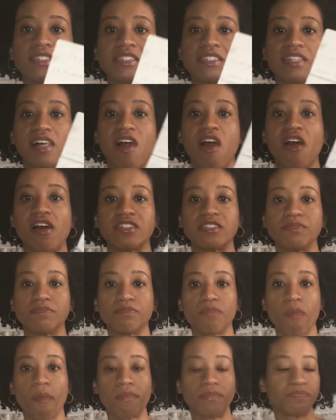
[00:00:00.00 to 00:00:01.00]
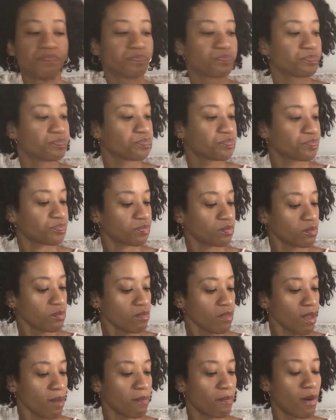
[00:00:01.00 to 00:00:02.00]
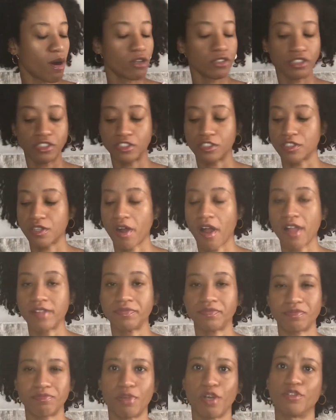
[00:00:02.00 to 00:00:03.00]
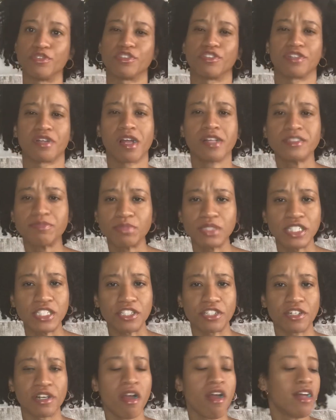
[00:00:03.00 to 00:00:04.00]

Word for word: um, poster, poster, picture,